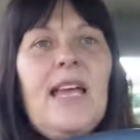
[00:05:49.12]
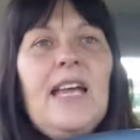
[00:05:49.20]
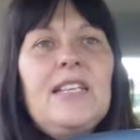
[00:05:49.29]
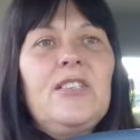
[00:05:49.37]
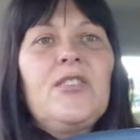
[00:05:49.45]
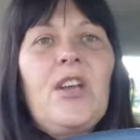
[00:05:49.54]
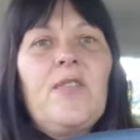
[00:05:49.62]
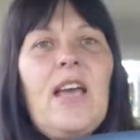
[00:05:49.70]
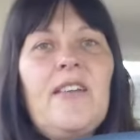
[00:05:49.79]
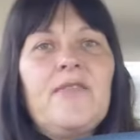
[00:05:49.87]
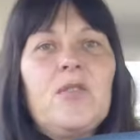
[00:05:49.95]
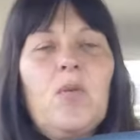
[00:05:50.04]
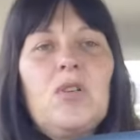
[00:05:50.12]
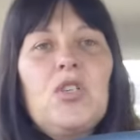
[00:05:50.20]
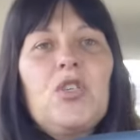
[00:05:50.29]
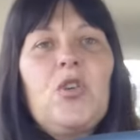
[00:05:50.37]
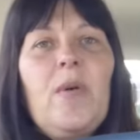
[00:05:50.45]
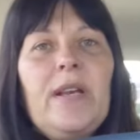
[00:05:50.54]
and you don't have to watch
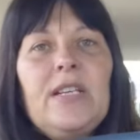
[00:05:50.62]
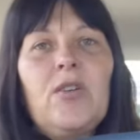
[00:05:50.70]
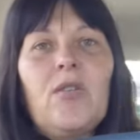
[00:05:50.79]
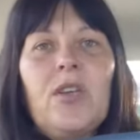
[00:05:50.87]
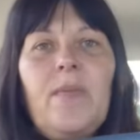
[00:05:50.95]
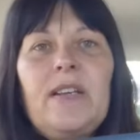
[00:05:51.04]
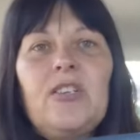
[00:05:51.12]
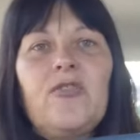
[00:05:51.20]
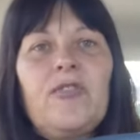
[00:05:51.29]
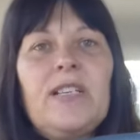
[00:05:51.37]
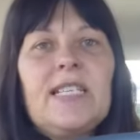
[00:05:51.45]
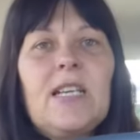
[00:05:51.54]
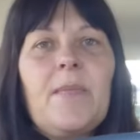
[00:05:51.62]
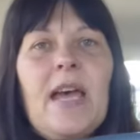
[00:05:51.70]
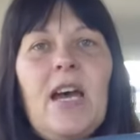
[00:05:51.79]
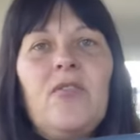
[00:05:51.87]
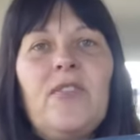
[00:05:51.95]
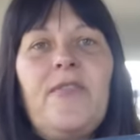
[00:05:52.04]
too many documentaries
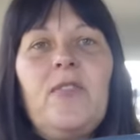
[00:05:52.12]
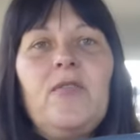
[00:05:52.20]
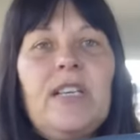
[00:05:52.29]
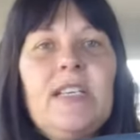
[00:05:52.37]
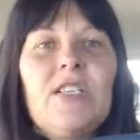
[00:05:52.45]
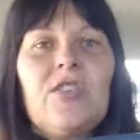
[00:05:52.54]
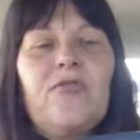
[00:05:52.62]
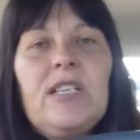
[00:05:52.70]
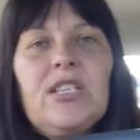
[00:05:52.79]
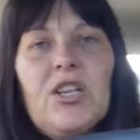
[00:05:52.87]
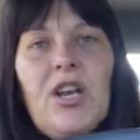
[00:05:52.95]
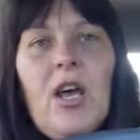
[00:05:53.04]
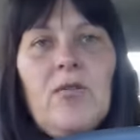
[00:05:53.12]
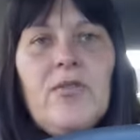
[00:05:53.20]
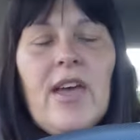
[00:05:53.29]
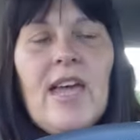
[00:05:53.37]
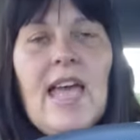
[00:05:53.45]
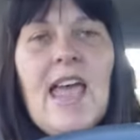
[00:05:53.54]
about the food industry to know
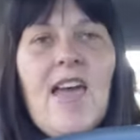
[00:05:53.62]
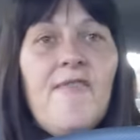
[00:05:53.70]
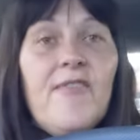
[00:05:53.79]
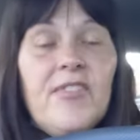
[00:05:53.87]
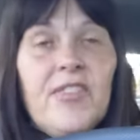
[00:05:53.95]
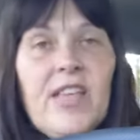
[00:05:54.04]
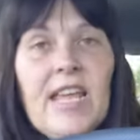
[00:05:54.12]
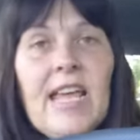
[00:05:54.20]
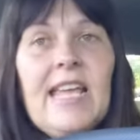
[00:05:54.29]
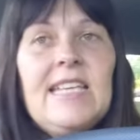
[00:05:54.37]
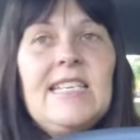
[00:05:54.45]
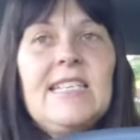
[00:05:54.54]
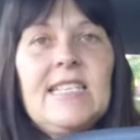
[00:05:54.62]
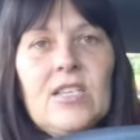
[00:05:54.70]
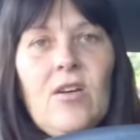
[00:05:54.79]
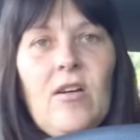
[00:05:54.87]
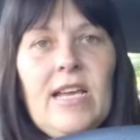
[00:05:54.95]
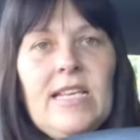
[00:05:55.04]
that everything is
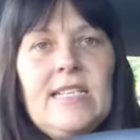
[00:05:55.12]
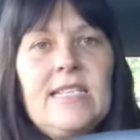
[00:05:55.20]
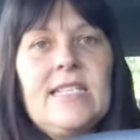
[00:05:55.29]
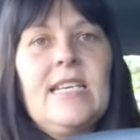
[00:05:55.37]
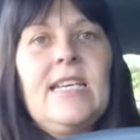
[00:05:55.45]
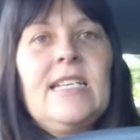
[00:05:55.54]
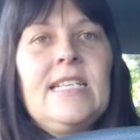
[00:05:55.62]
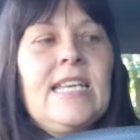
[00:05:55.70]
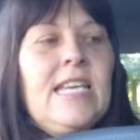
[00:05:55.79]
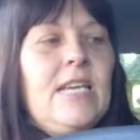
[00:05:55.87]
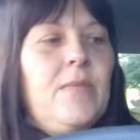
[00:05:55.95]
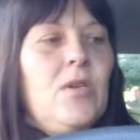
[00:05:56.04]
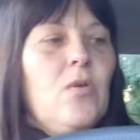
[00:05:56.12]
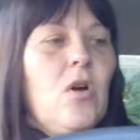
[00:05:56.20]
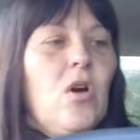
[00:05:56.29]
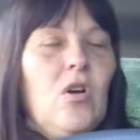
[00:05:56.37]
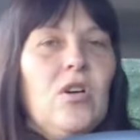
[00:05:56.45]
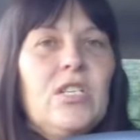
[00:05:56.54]
designed to keep you
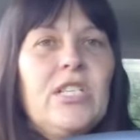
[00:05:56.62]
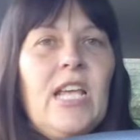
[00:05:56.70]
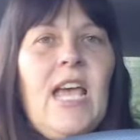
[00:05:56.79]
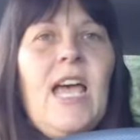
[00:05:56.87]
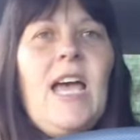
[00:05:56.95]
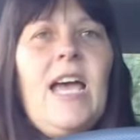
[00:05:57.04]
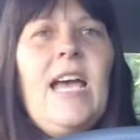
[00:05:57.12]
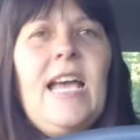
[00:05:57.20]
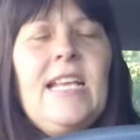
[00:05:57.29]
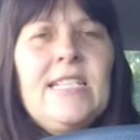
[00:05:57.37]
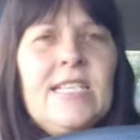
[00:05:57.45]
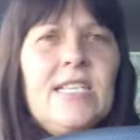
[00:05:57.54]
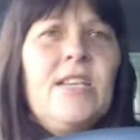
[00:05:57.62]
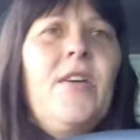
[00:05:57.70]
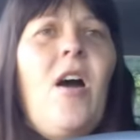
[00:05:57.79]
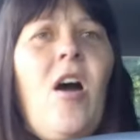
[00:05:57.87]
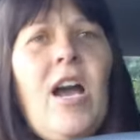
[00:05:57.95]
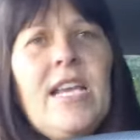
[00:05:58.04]
hooked.
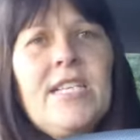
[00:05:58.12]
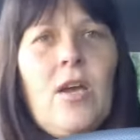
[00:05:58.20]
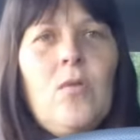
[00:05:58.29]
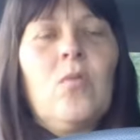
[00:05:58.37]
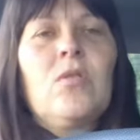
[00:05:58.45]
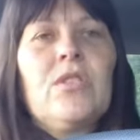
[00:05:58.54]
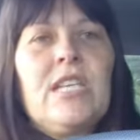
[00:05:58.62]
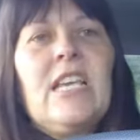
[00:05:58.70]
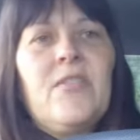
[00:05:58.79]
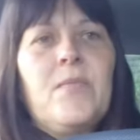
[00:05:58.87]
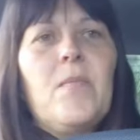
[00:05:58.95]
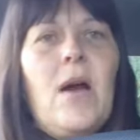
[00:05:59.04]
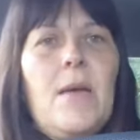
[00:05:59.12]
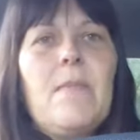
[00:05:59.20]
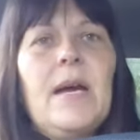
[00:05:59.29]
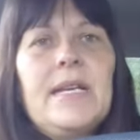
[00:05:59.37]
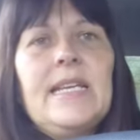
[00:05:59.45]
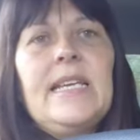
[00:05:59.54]
And I don't want to give my
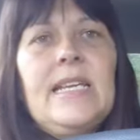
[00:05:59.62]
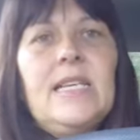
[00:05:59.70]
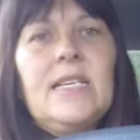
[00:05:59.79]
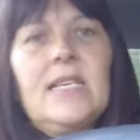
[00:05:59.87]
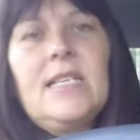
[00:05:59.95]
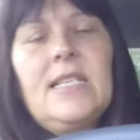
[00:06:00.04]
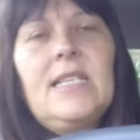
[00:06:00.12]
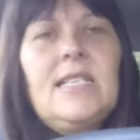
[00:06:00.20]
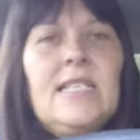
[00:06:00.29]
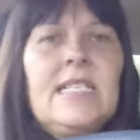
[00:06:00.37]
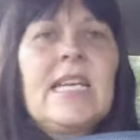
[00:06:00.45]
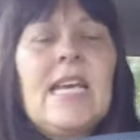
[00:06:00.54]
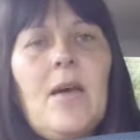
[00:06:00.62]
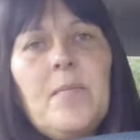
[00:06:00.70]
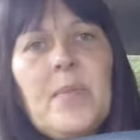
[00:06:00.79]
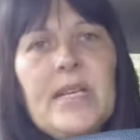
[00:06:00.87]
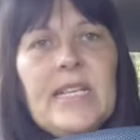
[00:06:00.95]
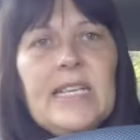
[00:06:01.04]
money to
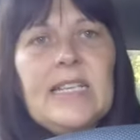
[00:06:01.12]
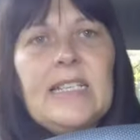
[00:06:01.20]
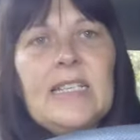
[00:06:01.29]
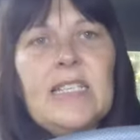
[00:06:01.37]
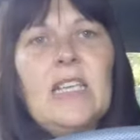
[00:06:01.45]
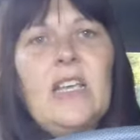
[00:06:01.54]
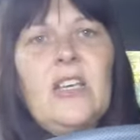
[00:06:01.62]
companies